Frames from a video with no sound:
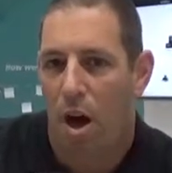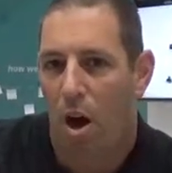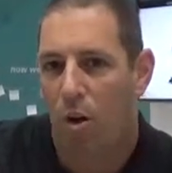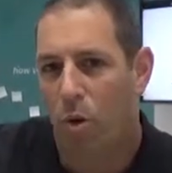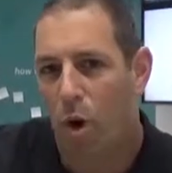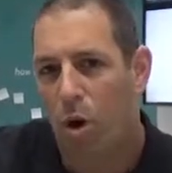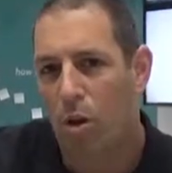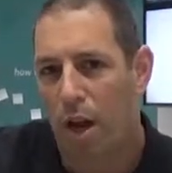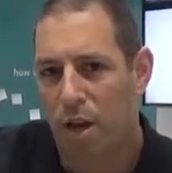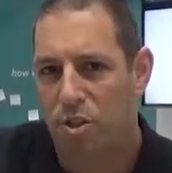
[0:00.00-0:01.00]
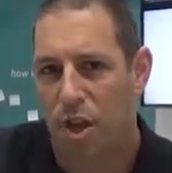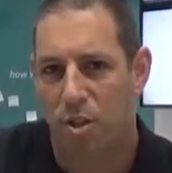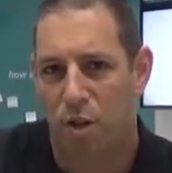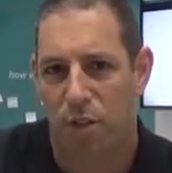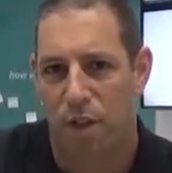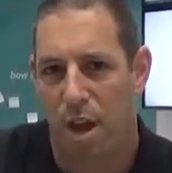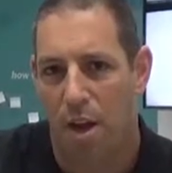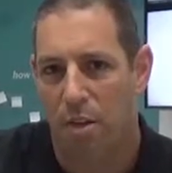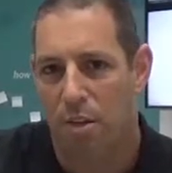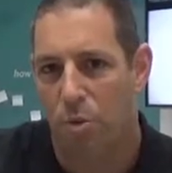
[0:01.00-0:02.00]
Our role kind of changed over the
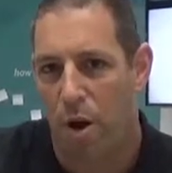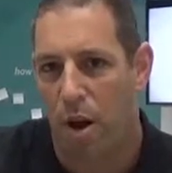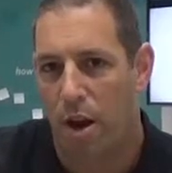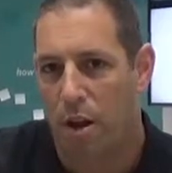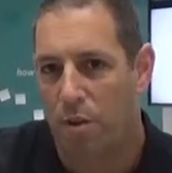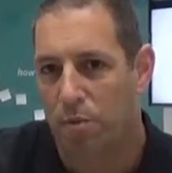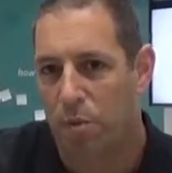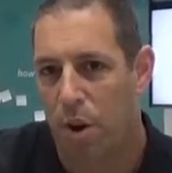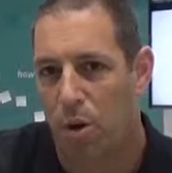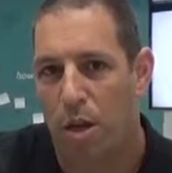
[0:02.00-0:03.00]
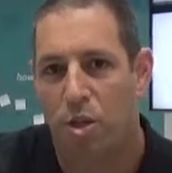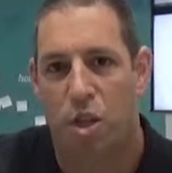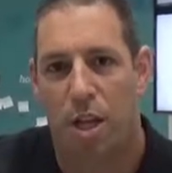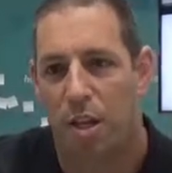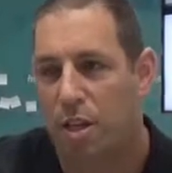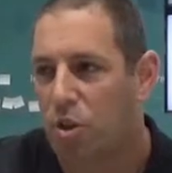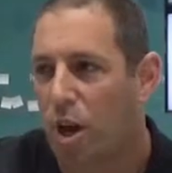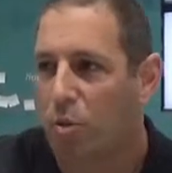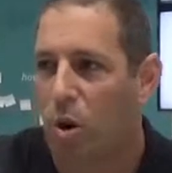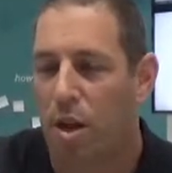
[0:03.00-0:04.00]
years where, you know, initially the
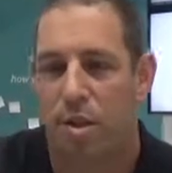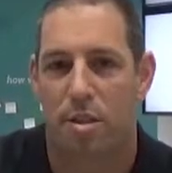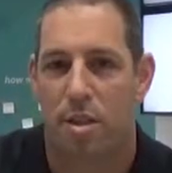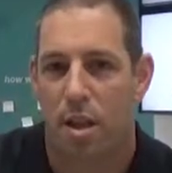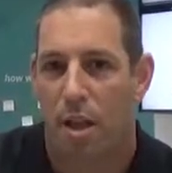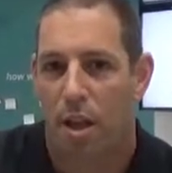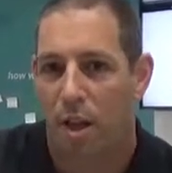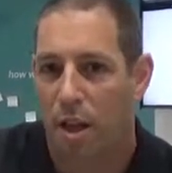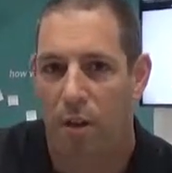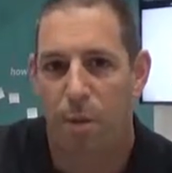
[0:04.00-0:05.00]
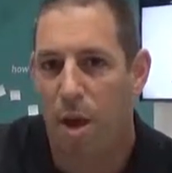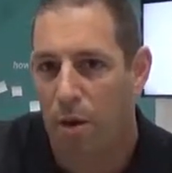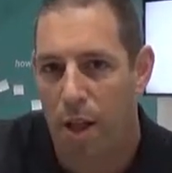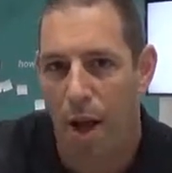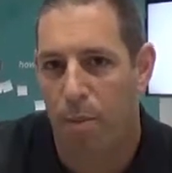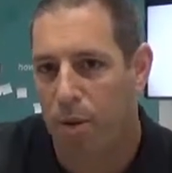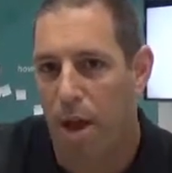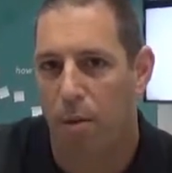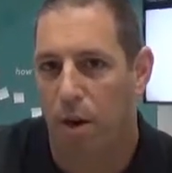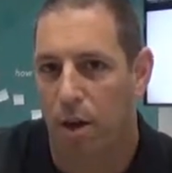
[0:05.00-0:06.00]
trend was give me a reliable
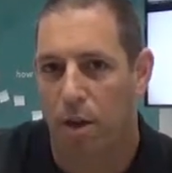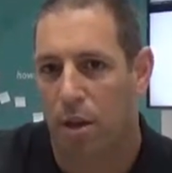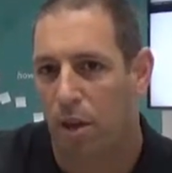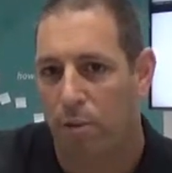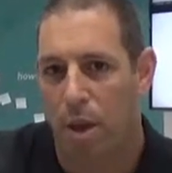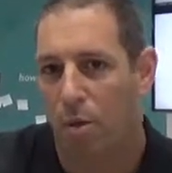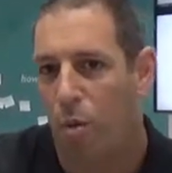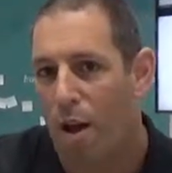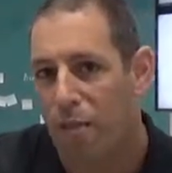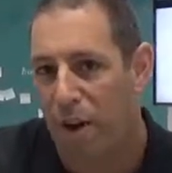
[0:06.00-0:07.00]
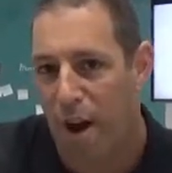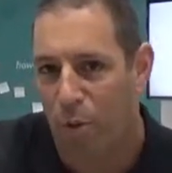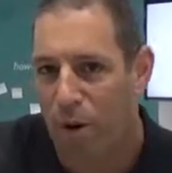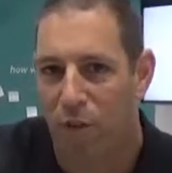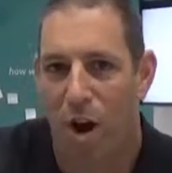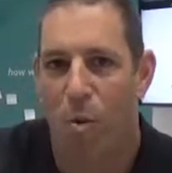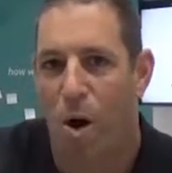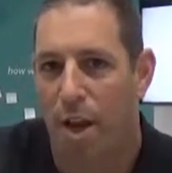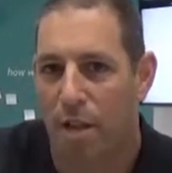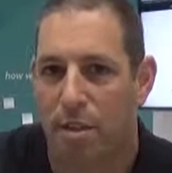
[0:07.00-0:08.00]
network, give me Wi-Fi wherever I
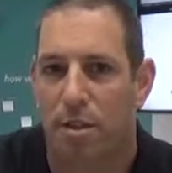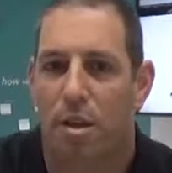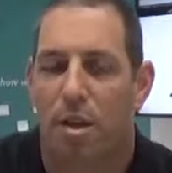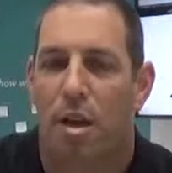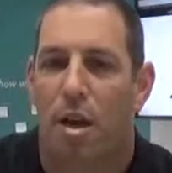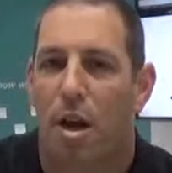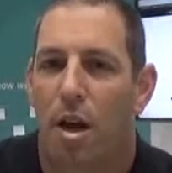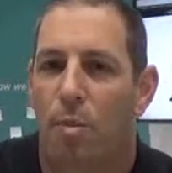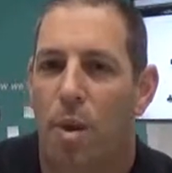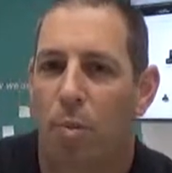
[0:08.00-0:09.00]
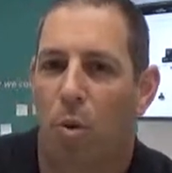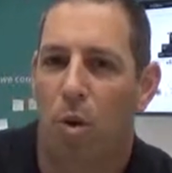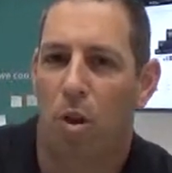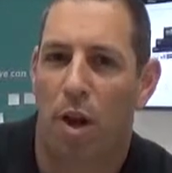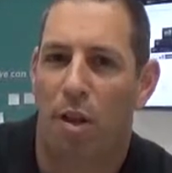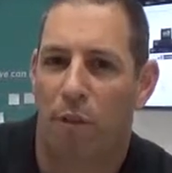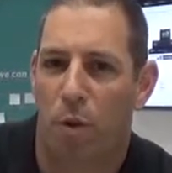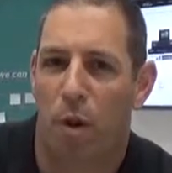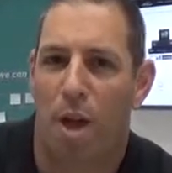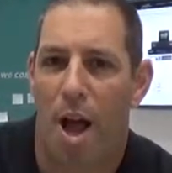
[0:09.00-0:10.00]
want it. People were looking for
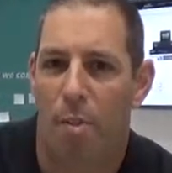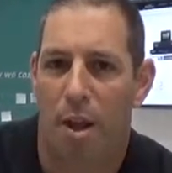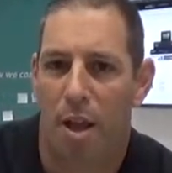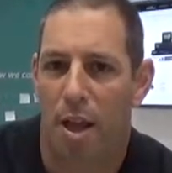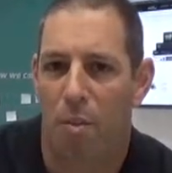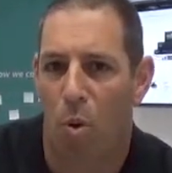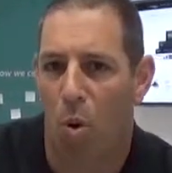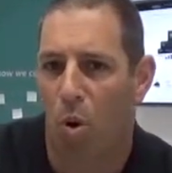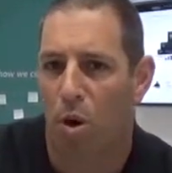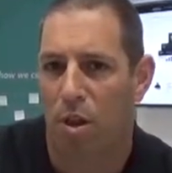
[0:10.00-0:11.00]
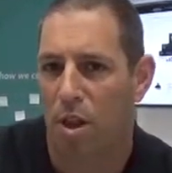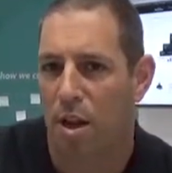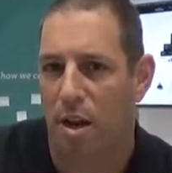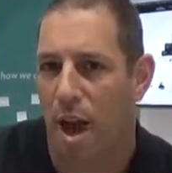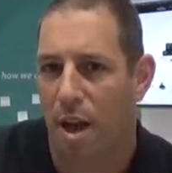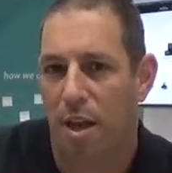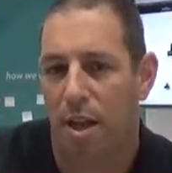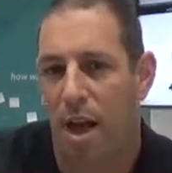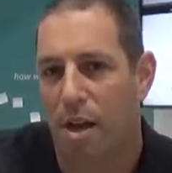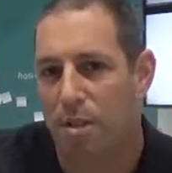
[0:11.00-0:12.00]
reliability more than
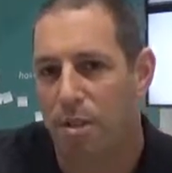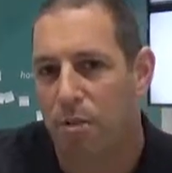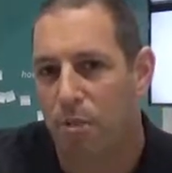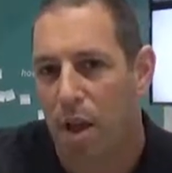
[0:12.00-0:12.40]
anything else.